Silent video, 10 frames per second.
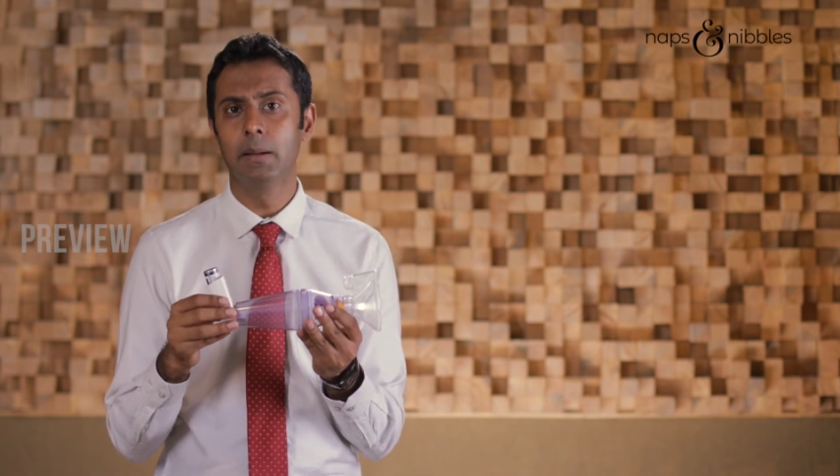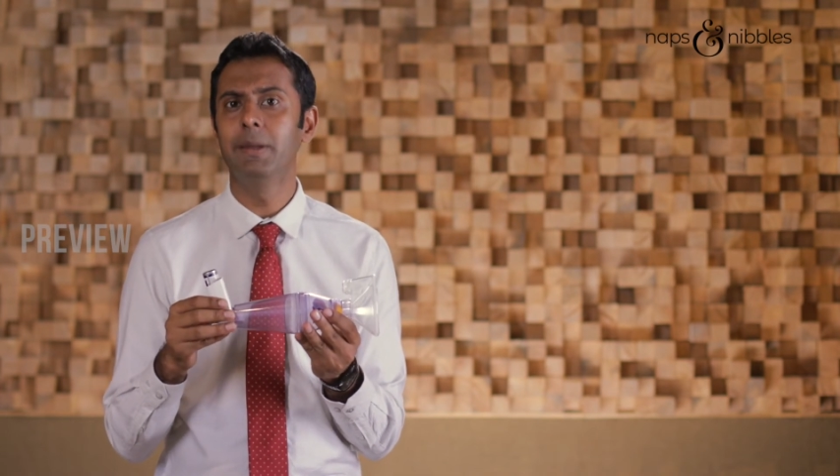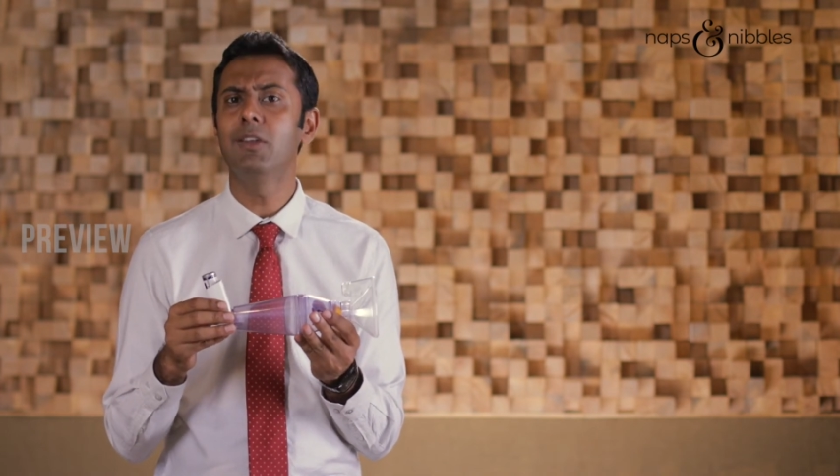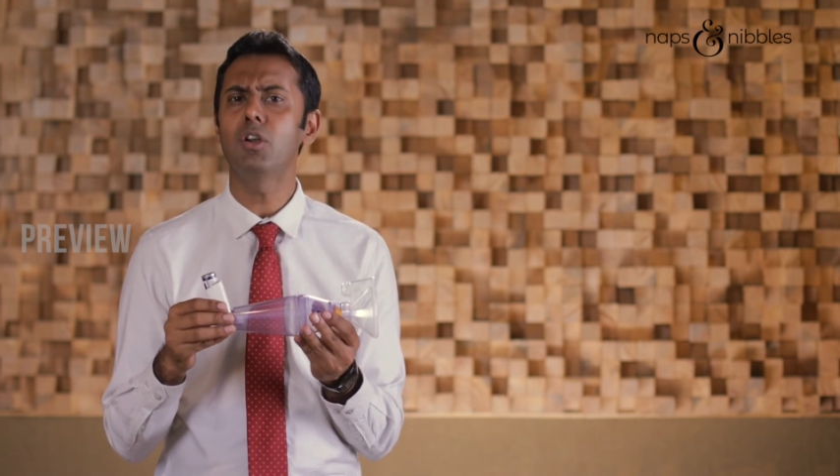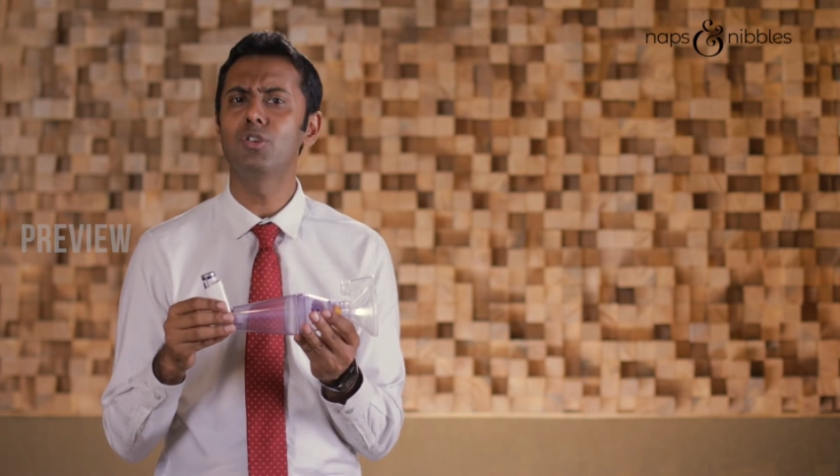
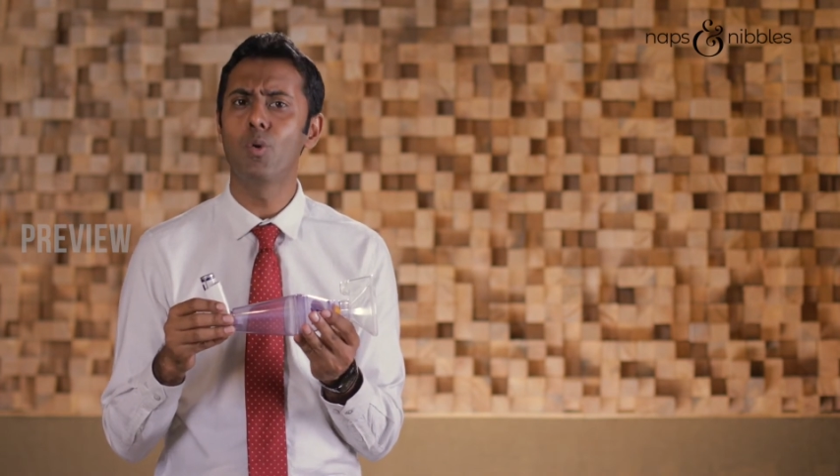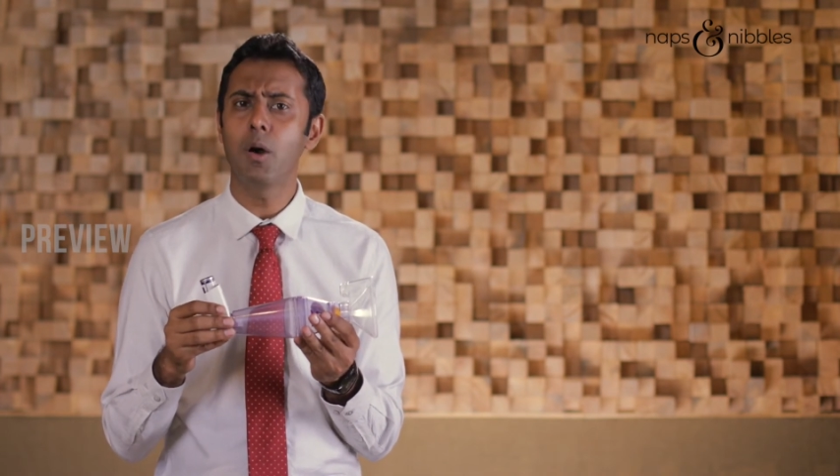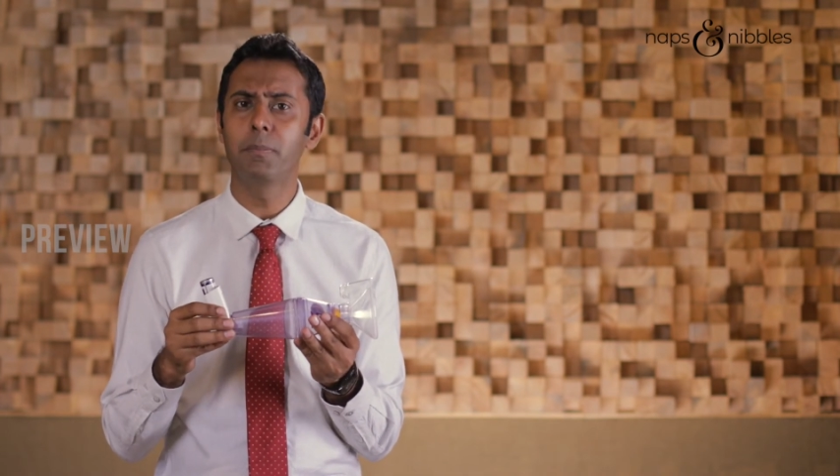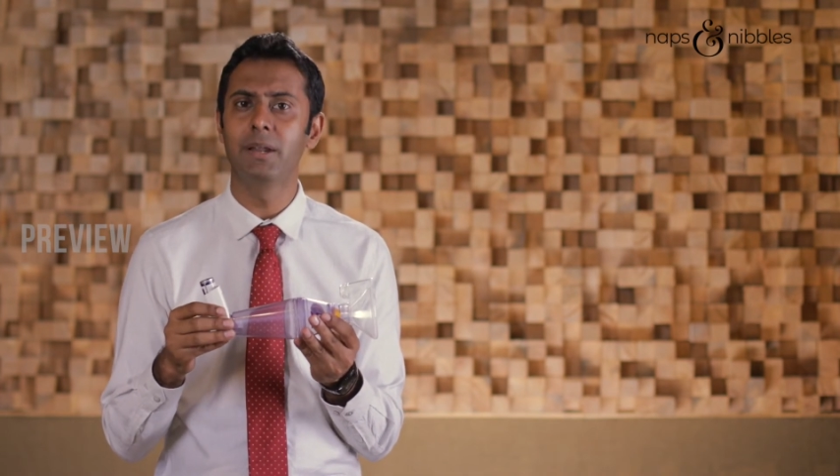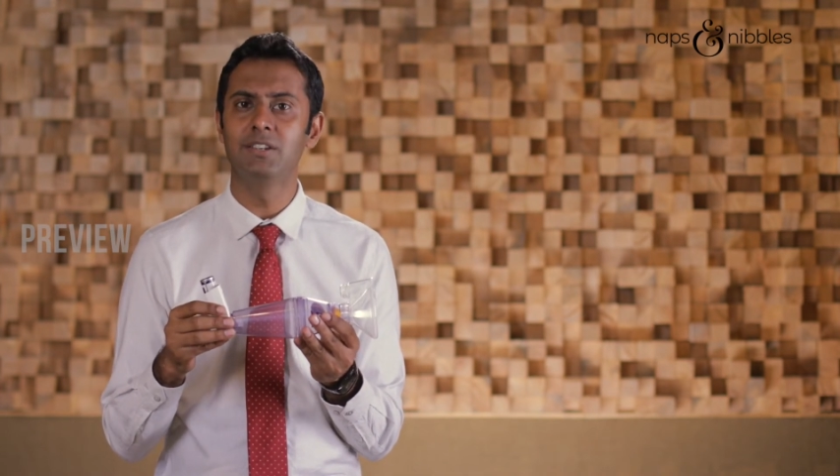may not
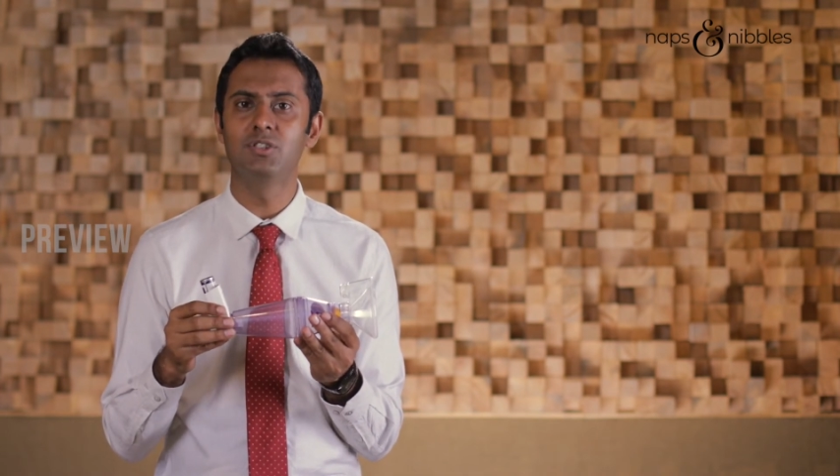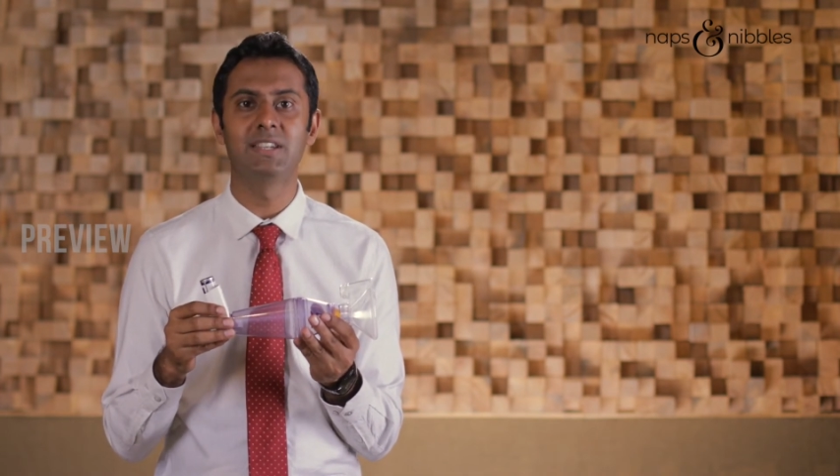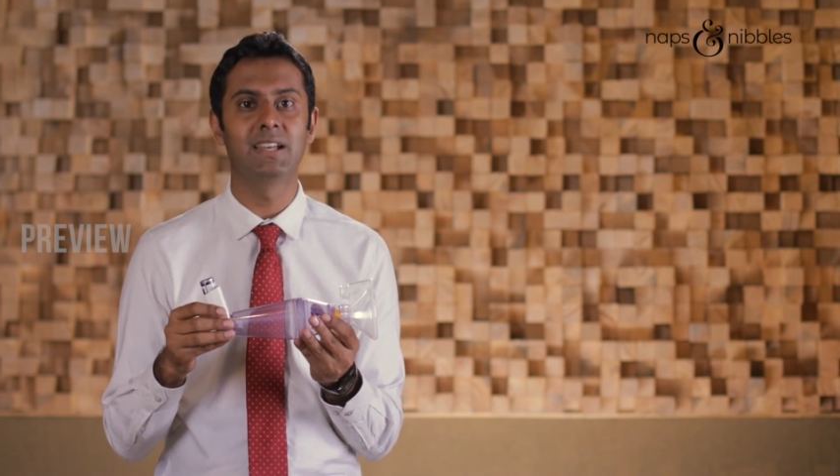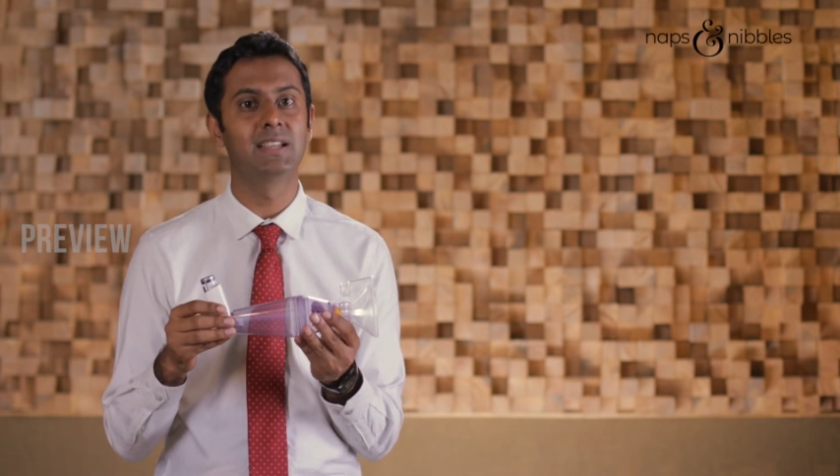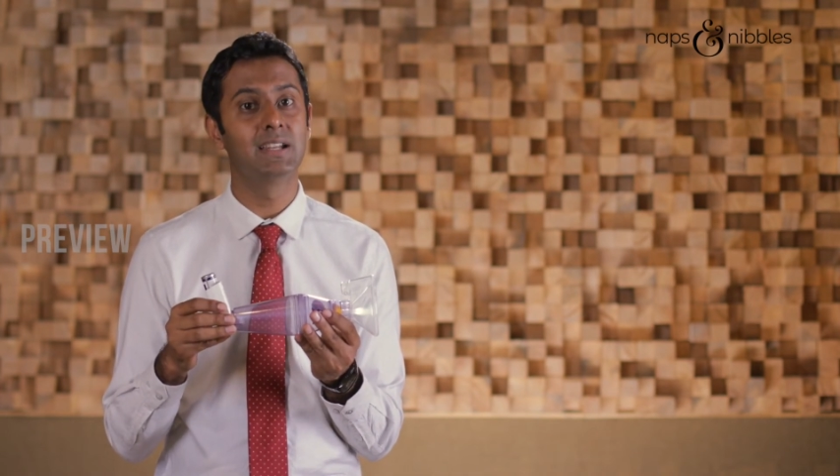cooperate to
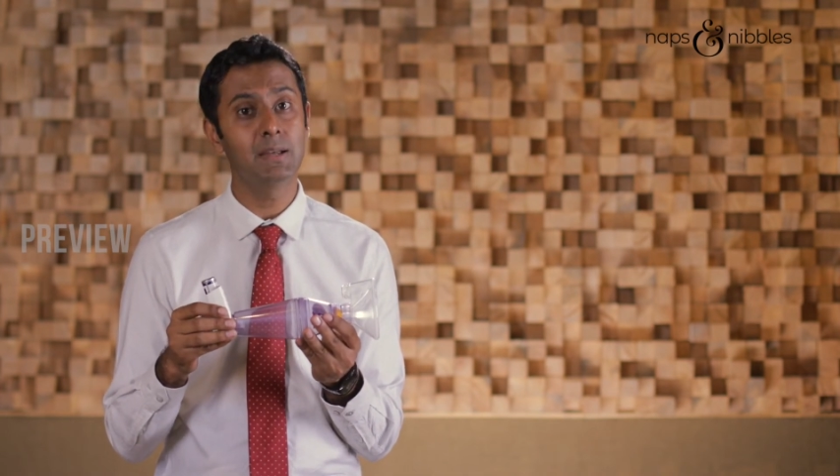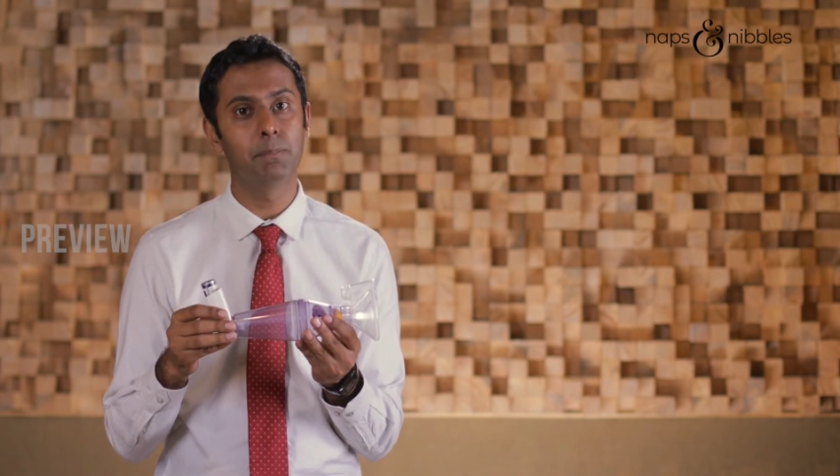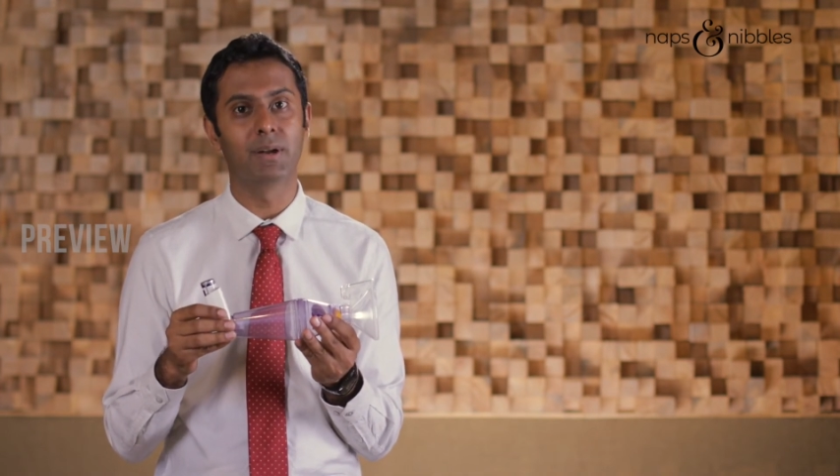take the deep